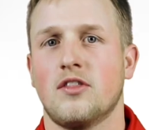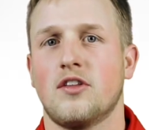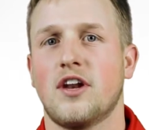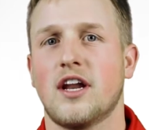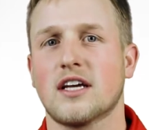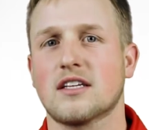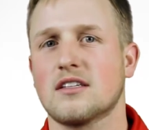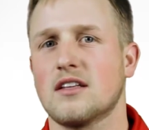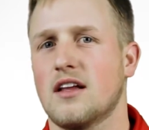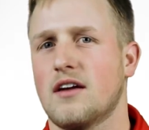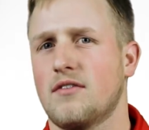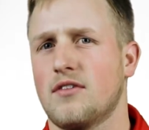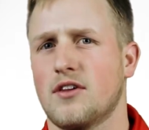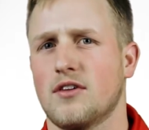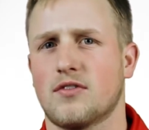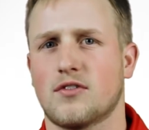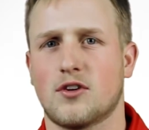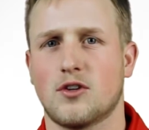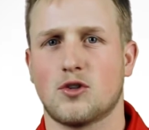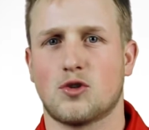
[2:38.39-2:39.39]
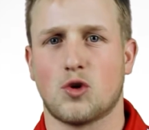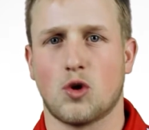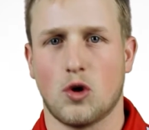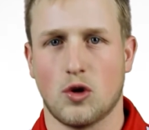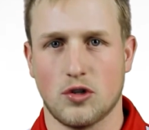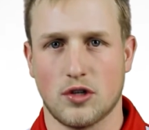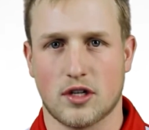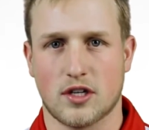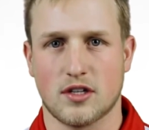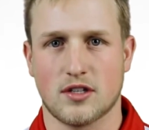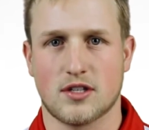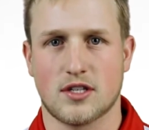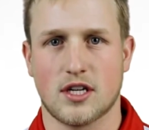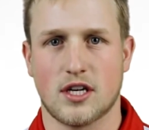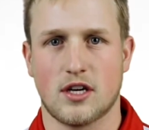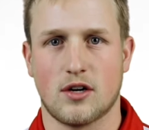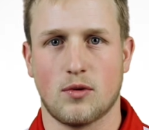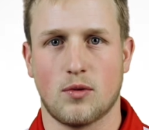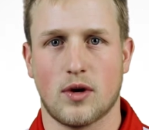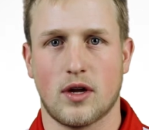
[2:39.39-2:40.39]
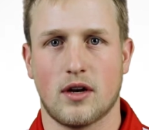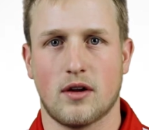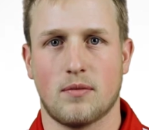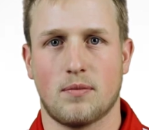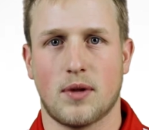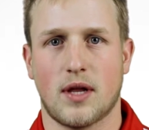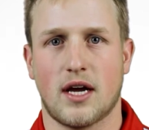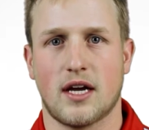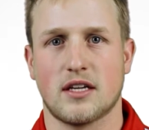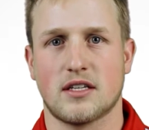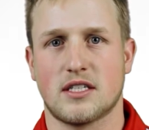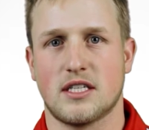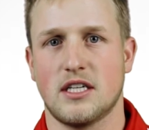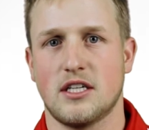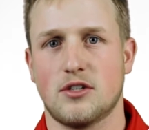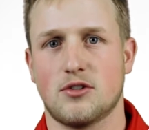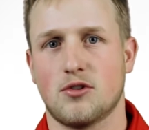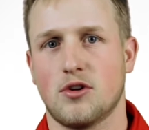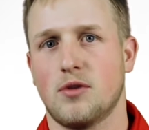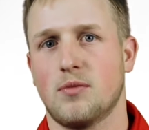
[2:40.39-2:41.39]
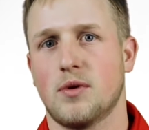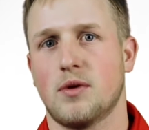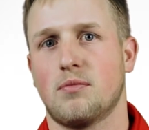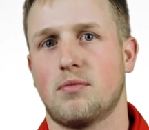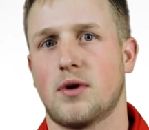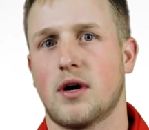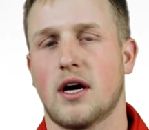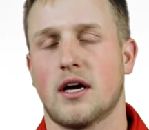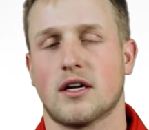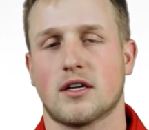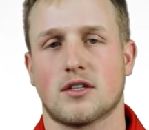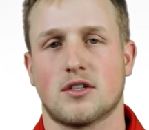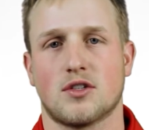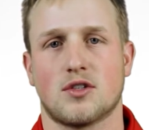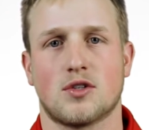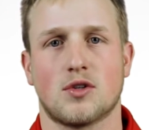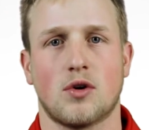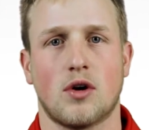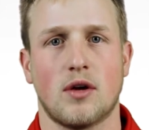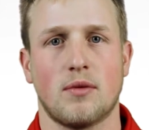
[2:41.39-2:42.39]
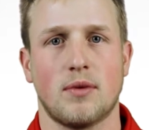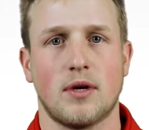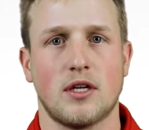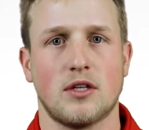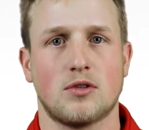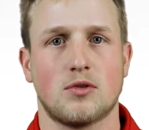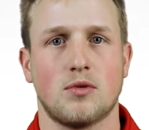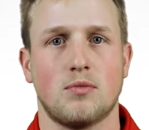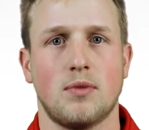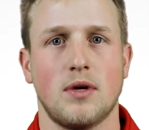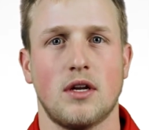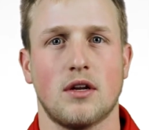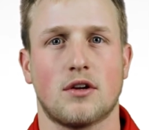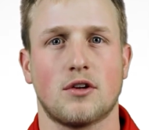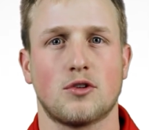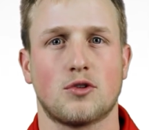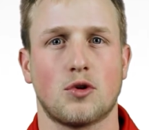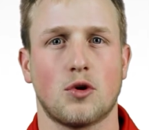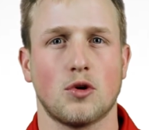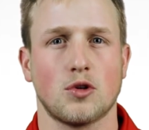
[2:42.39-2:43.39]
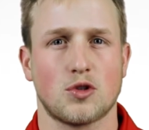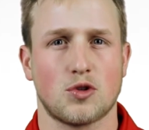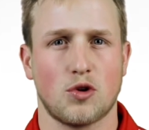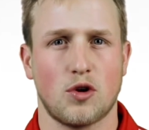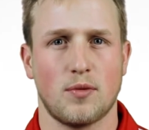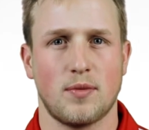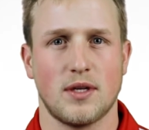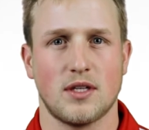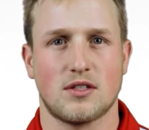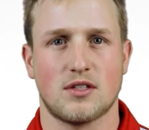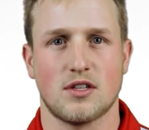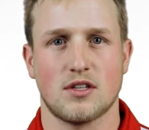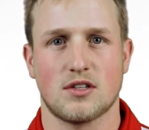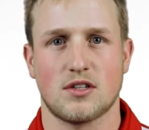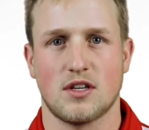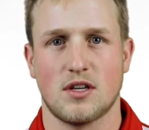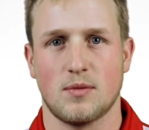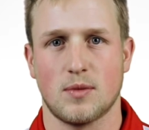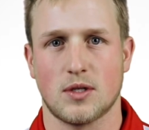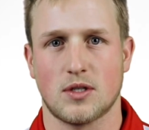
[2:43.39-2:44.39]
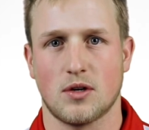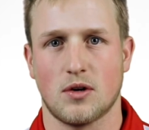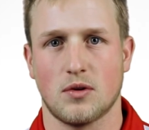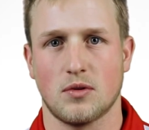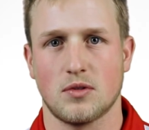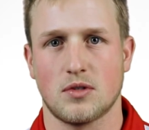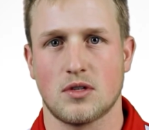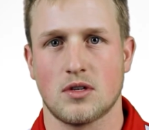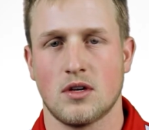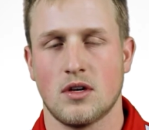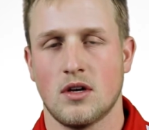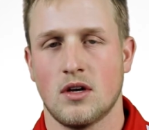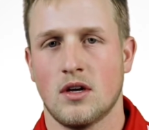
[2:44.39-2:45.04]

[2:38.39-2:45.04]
The next level of control to consider when applying seed treatment products to soybeans would be to control soybean cyst nematodes.